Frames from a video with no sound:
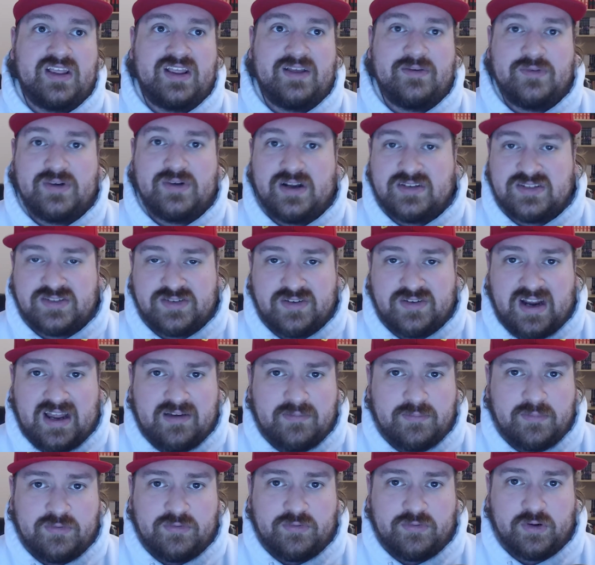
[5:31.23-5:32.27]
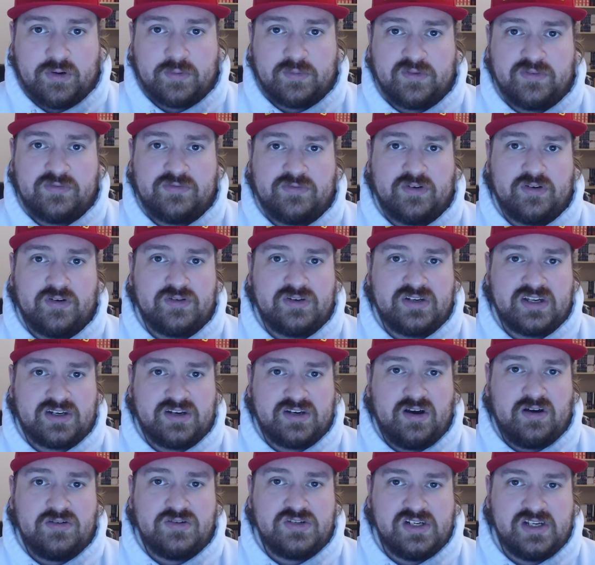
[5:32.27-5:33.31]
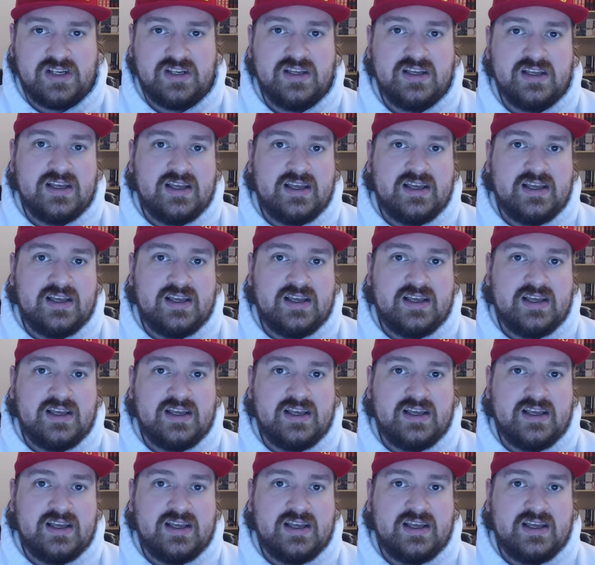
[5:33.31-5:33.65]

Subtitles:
anyone else ever had before with further technology,